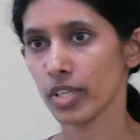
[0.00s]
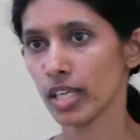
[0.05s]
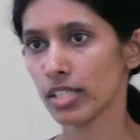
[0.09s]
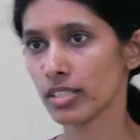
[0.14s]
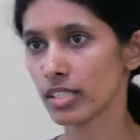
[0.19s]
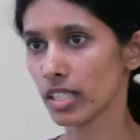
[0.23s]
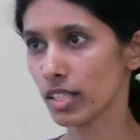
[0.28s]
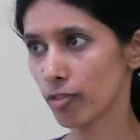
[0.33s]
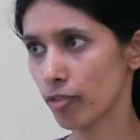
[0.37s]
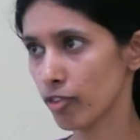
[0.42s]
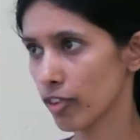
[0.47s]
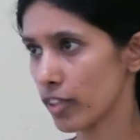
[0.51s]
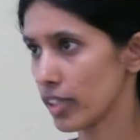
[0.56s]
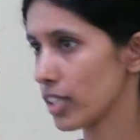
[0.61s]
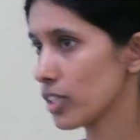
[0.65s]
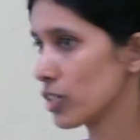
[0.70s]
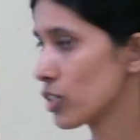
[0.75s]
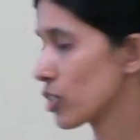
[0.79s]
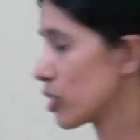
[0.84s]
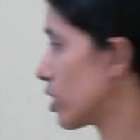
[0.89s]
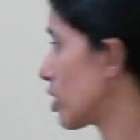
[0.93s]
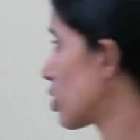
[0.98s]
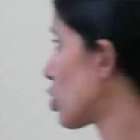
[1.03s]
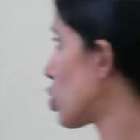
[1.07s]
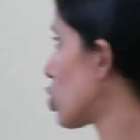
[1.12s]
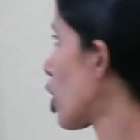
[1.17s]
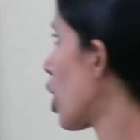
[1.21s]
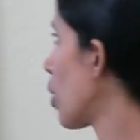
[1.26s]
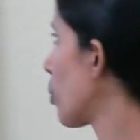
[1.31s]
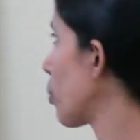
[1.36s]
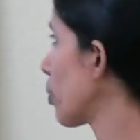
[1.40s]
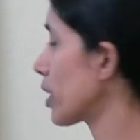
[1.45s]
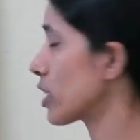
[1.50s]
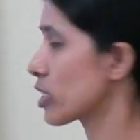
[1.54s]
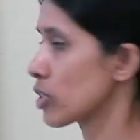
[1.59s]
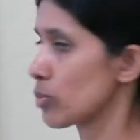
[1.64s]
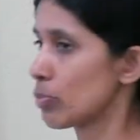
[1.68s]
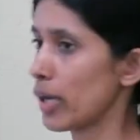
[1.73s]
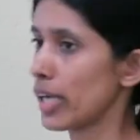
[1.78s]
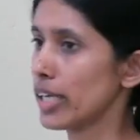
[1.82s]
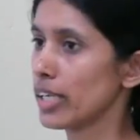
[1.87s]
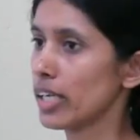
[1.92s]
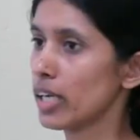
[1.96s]
Is it finished, this topic,
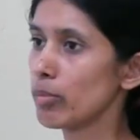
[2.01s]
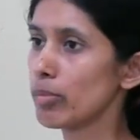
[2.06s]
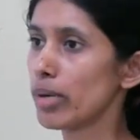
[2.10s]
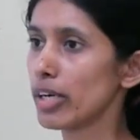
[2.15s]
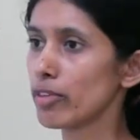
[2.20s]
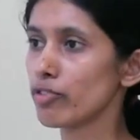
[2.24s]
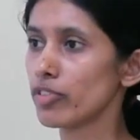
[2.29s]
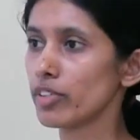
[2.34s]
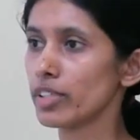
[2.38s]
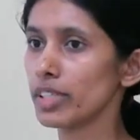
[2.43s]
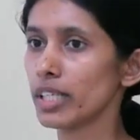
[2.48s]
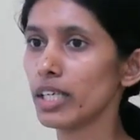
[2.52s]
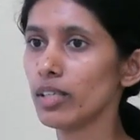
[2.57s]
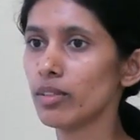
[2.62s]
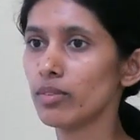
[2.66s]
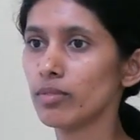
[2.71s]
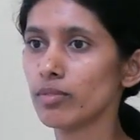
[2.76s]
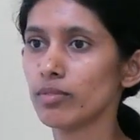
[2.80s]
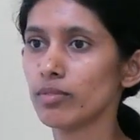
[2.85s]
Spina Bifida?